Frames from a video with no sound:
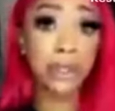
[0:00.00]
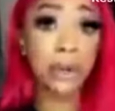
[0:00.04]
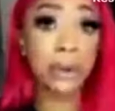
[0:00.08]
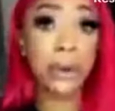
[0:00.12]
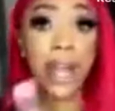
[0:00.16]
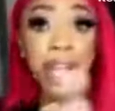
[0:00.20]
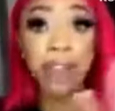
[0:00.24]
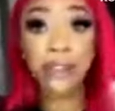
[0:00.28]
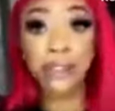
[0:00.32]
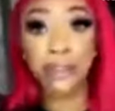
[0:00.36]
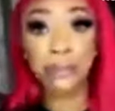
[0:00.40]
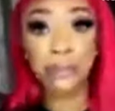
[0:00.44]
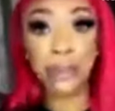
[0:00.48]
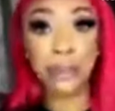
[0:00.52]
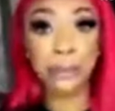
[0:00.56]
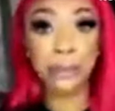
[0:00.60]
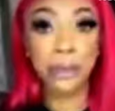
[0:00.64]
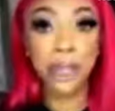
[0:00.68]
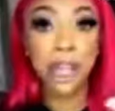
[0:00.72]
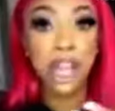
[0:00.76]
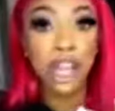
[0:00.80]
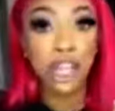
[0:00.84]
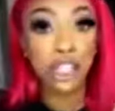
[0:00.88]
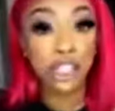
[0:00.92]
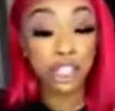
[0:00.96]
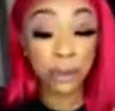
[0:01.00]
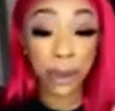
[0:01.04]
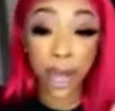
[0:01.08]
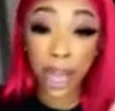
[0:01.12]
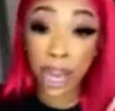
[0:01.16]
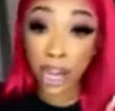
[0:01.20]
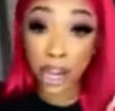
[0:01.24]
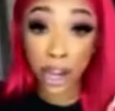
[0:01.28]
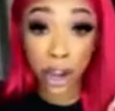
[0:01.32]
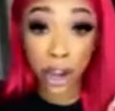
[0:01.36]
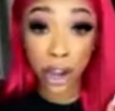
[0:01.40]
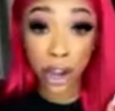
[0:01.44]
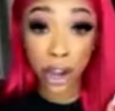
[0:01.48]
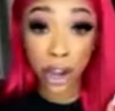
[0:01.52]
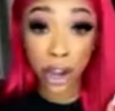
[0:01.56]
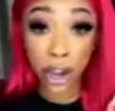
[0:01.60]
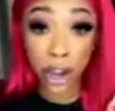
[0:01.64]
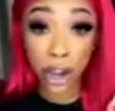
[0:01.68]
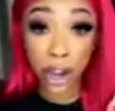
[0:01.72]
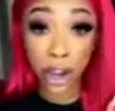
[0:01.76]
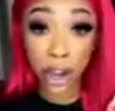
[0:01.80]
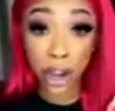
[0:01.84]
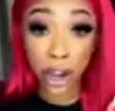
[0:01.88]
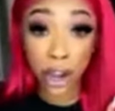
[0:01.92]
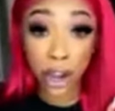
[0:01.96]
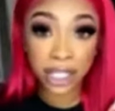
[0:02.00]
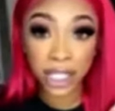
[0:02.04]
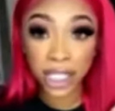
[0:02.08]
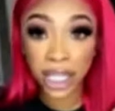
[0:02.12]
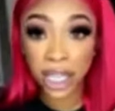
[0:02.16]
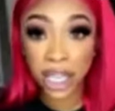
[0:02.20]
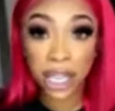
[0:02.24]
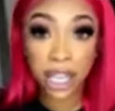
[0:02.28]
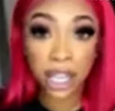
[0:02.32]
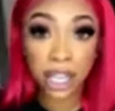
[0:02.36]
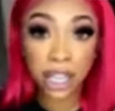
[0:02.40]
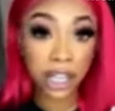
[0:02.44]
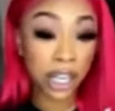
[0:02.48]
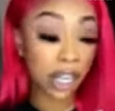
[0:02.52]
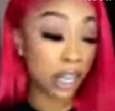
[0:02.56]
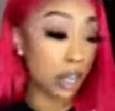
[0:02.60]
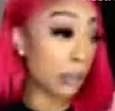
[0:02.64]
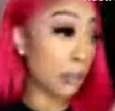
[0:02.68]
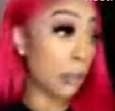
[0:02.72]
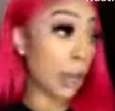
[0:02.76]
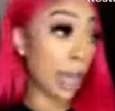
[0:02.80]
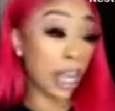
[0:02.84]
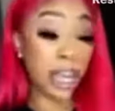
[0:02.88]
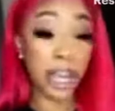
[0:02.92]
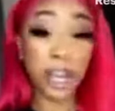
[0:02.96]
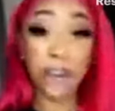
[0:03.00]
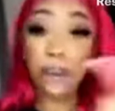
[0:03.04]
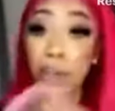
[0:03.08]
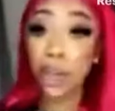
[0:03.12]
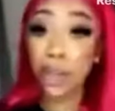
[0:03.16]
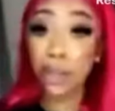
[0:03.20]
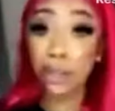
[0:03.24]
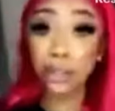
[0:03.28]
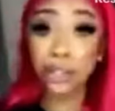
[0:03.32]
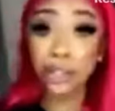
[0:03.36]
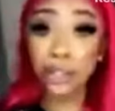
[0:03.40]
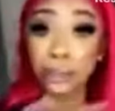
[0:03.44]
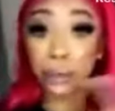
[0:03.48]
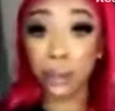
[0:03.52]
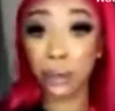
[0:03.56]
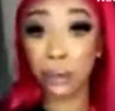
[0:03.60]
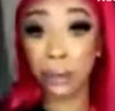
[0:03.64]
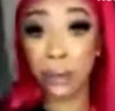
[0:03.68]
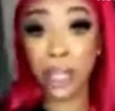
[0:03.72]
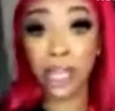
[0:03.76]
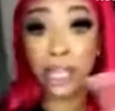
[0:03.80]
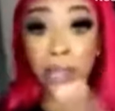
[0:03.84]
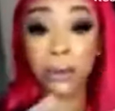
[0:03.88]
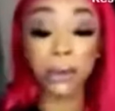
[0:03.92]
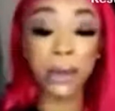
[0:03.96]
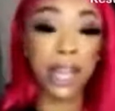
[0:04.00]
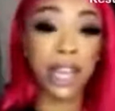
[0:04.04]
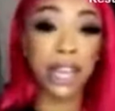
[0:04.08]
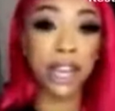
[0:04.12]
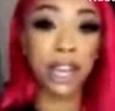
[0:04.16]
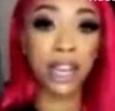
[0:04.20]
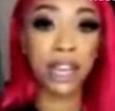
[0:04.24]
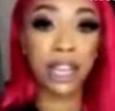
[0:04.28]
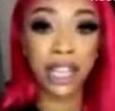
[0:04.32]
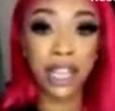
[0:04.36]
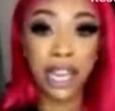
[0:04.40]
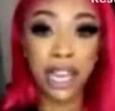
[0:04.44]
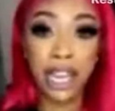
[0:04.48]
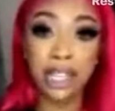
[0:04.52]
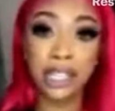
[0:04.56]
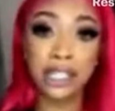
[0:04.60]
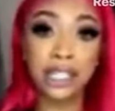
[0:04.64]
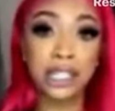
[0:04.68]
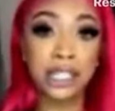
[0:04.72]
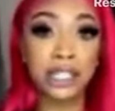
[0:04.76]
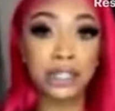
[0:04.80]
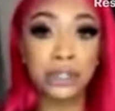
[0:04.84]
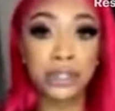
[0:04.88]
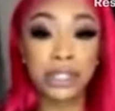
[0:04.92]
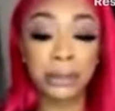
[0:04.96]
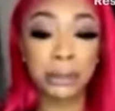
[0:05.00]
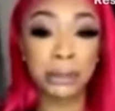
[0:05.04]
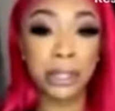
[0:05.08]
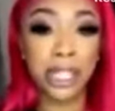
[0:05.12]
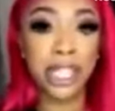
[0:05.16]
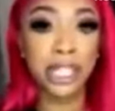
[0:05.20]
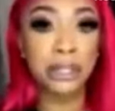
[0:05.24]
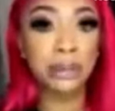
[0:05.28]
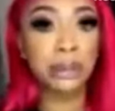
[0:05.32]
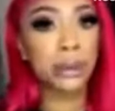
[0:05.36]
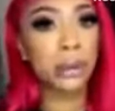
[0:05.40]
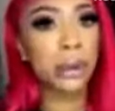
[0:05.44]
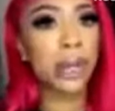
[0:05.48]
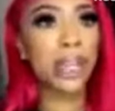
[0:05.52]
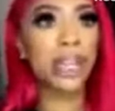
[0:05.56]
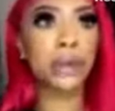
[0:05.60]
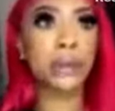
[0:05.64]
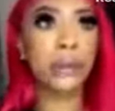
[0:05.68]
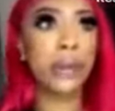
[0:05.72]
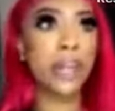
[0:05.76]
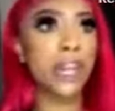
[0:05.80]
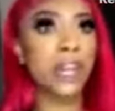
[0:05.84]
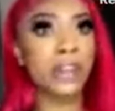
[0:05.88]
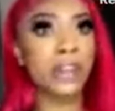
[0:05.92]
quite a few people. Do I know them personally? No. My co-hosts were well aware, and I could send you some links, were well aware